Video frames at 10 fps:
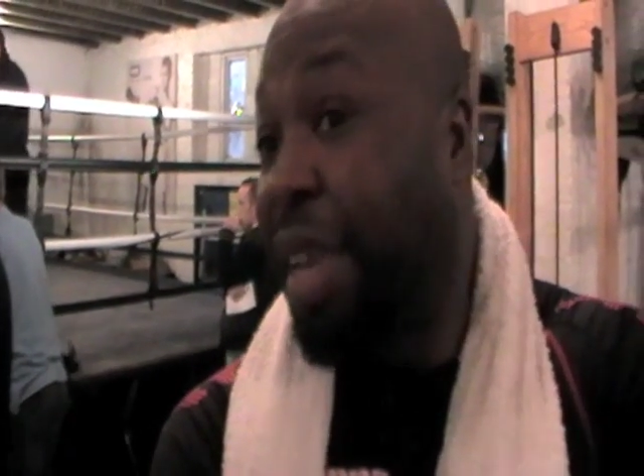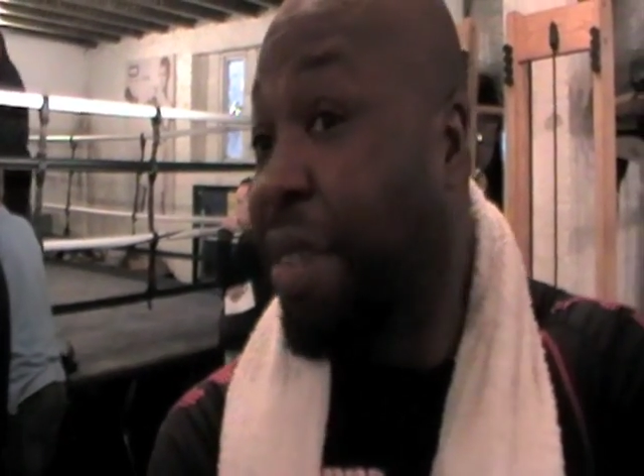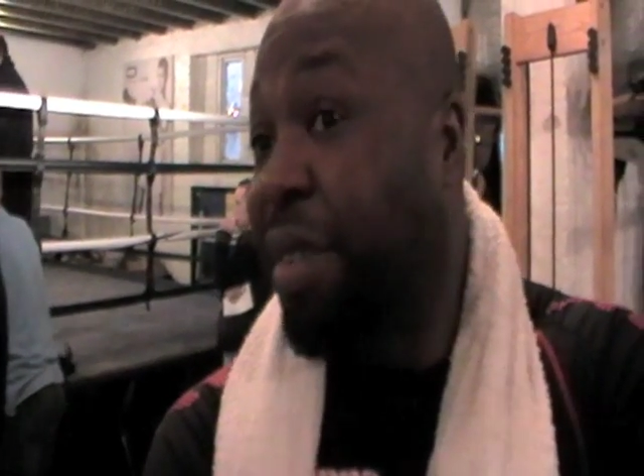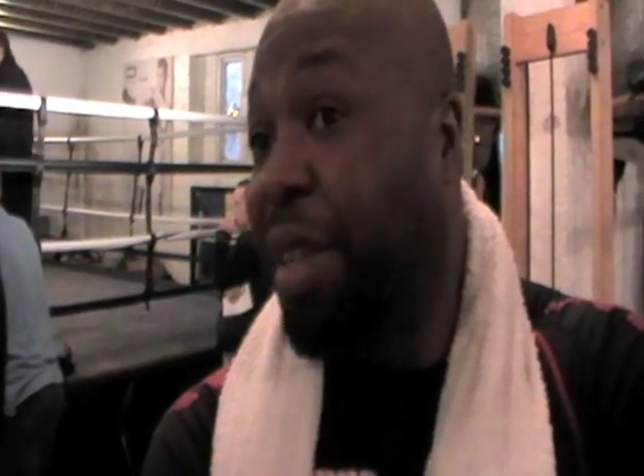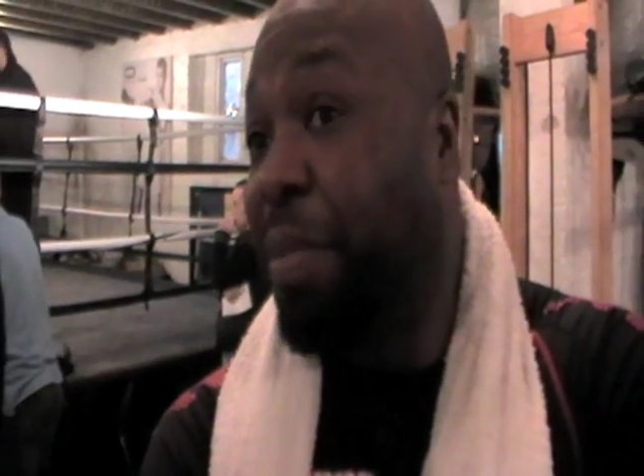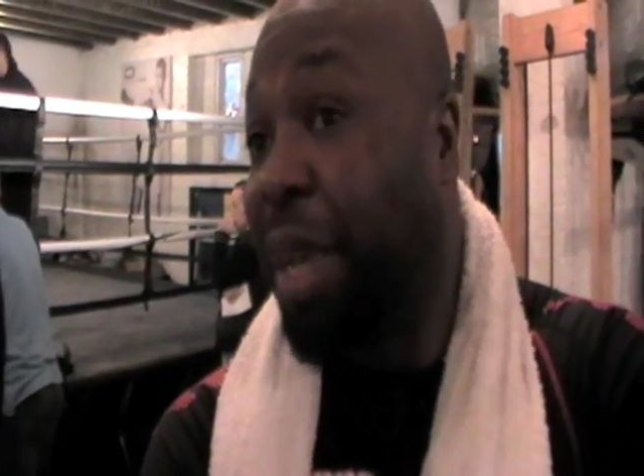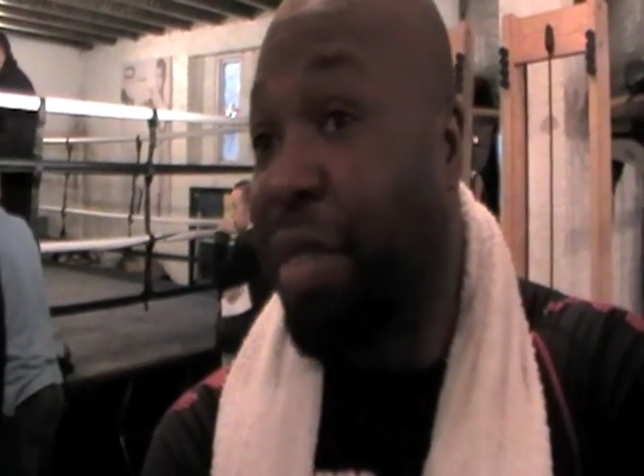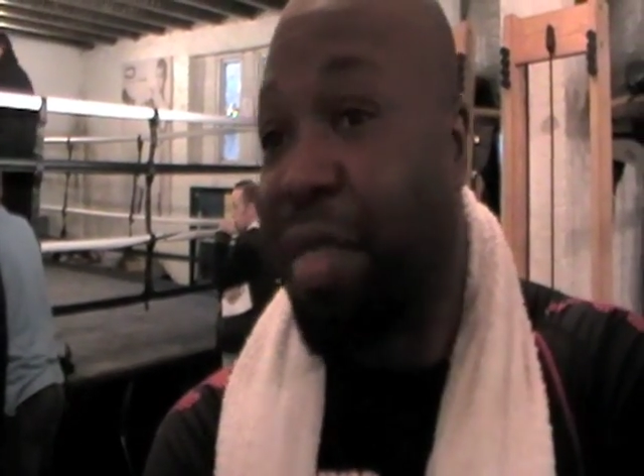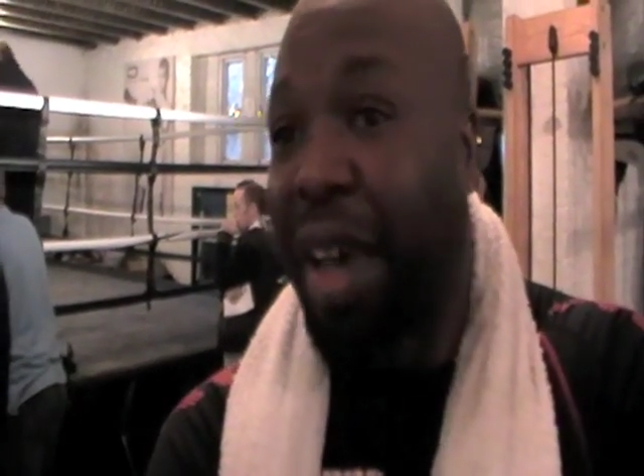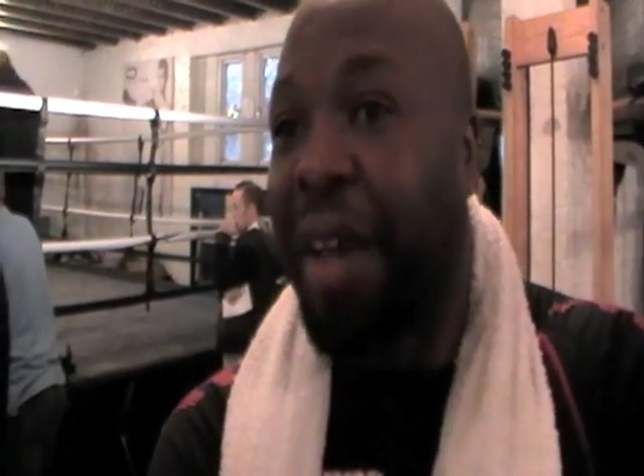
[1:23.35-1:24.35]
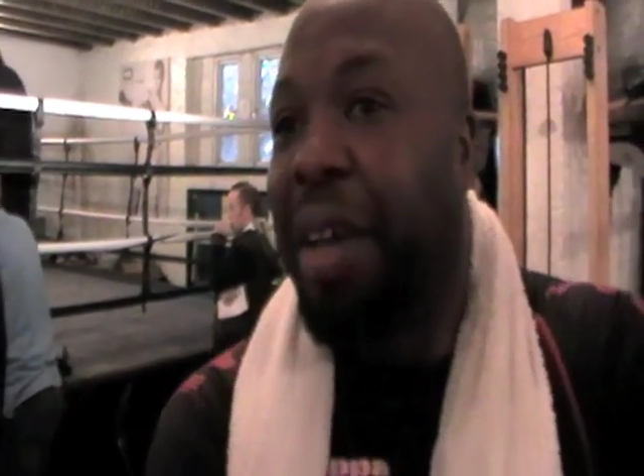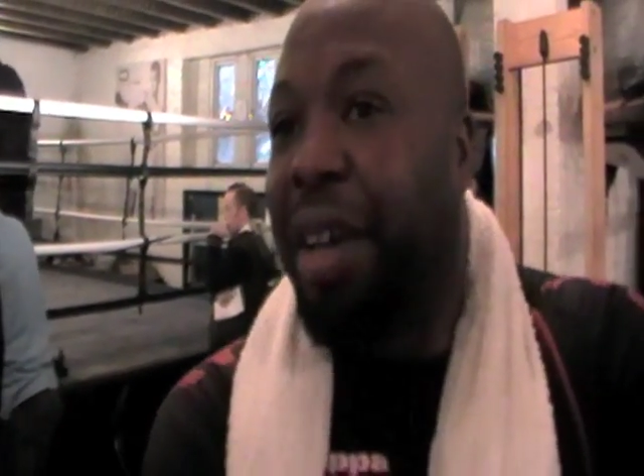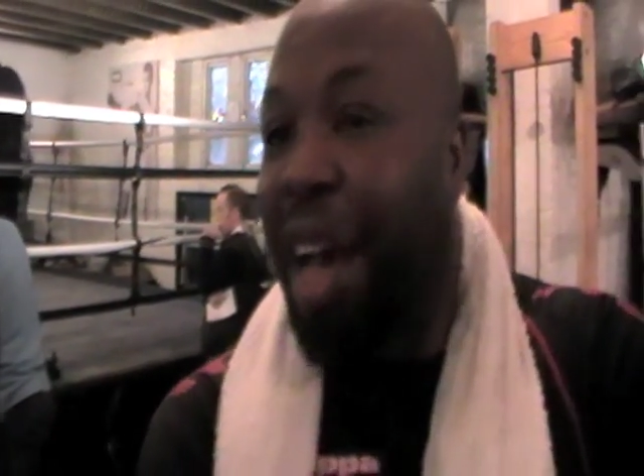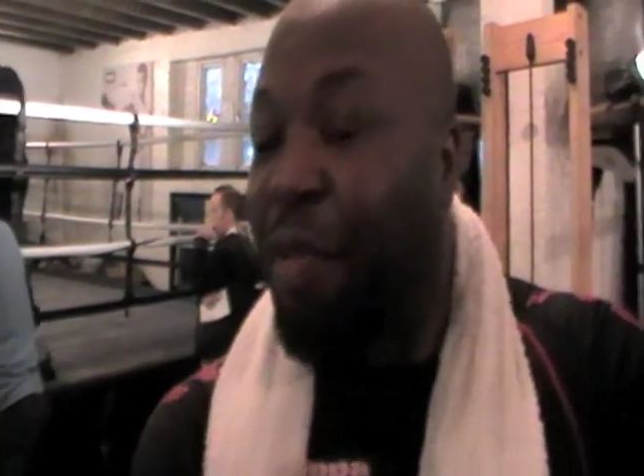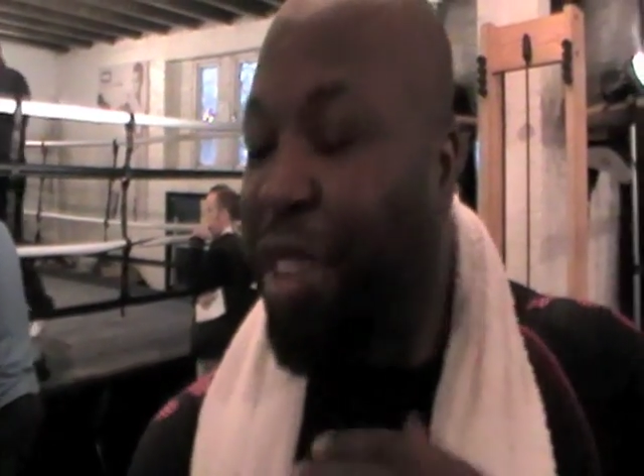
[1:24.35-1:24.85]
Destiny means that,
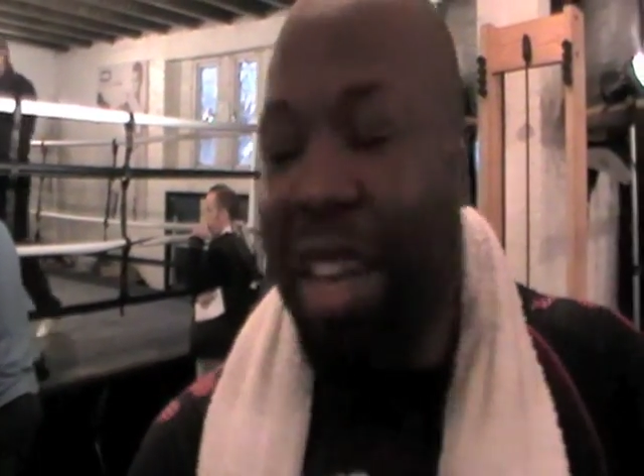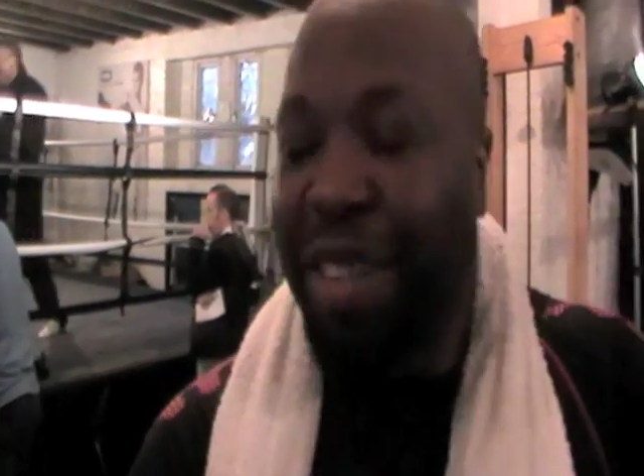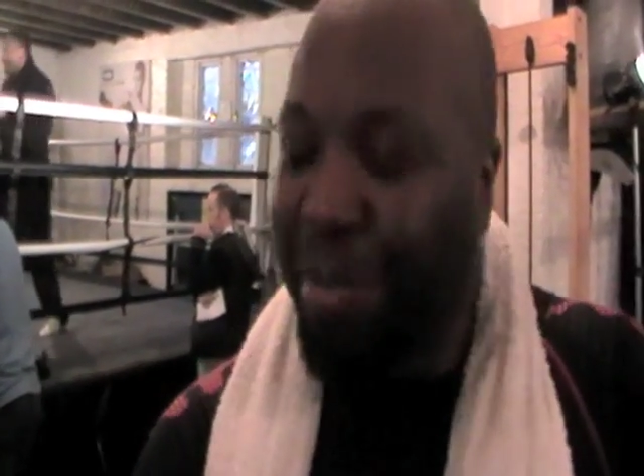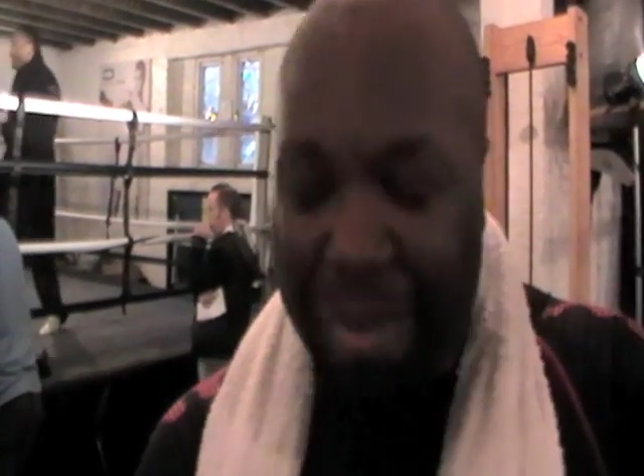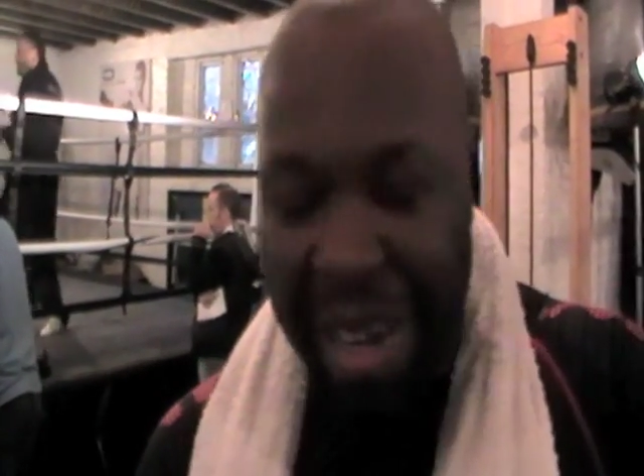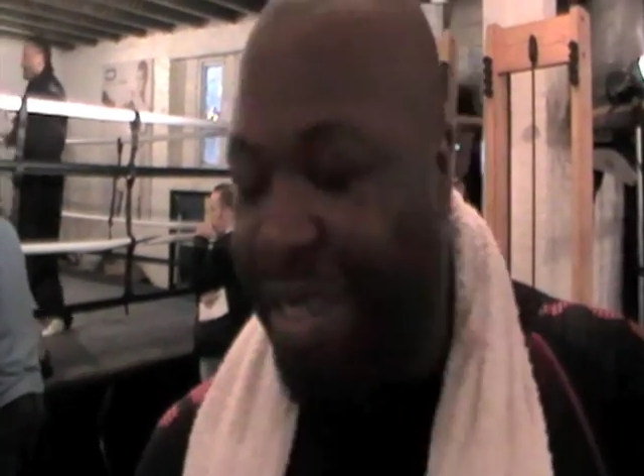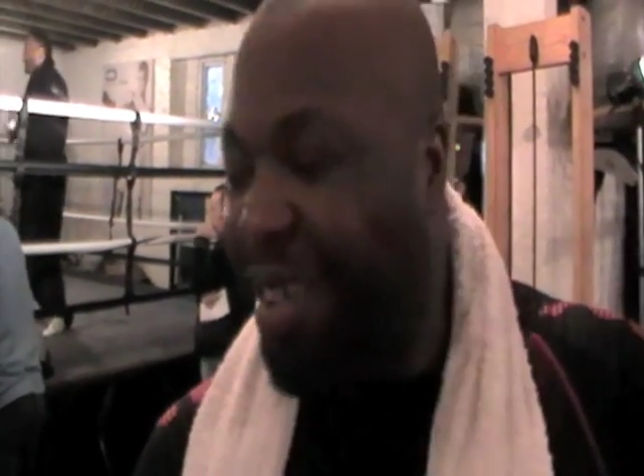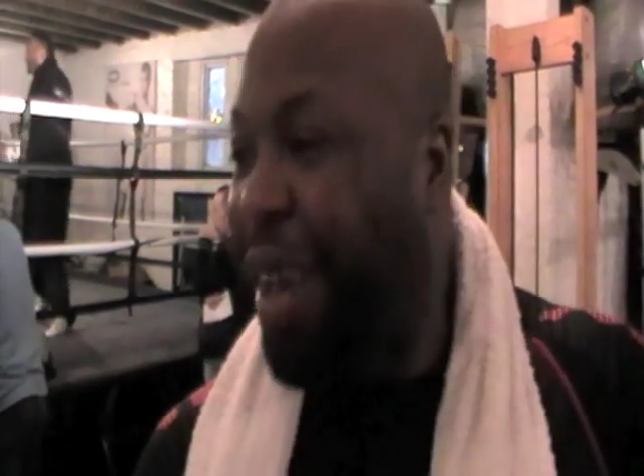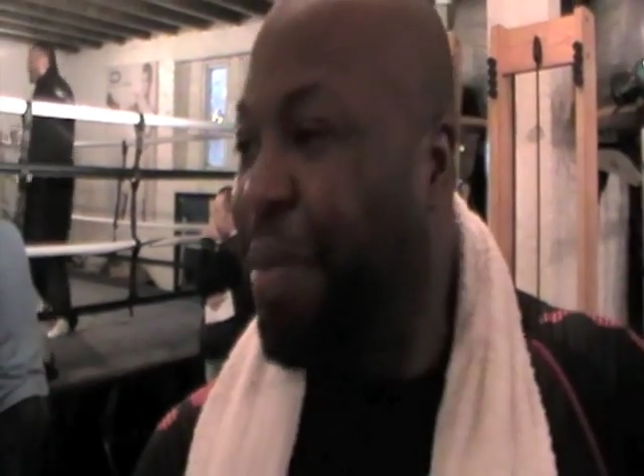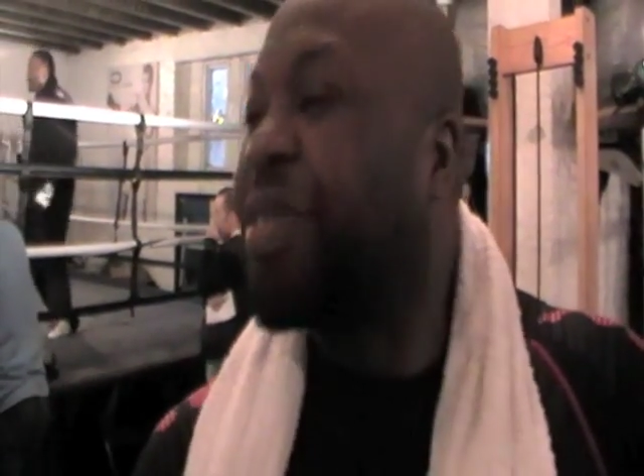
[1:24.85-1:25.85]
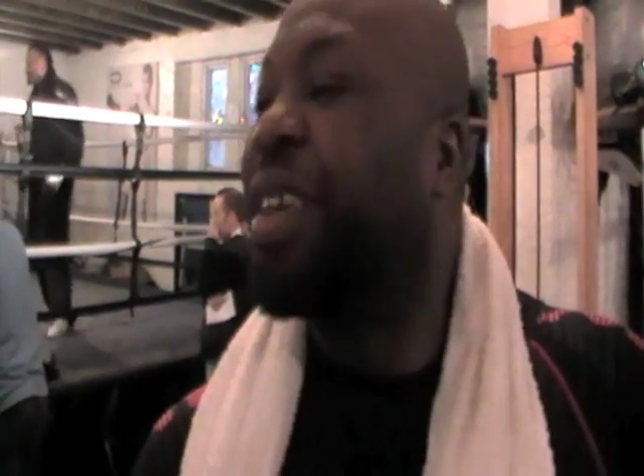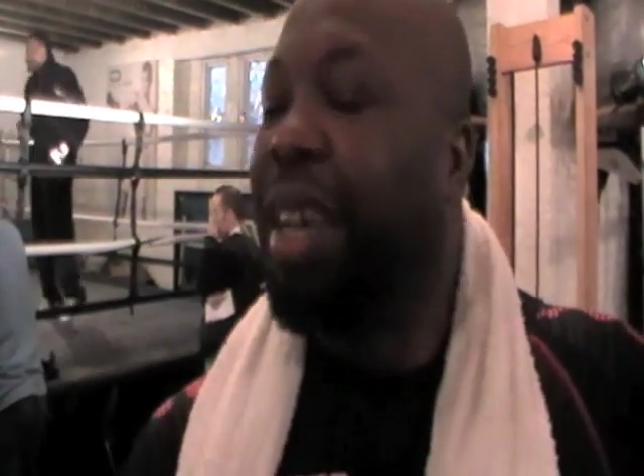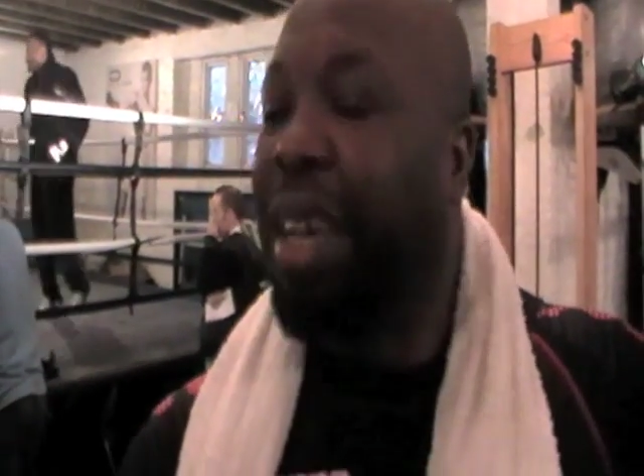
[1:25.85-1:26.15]
I've said this many times,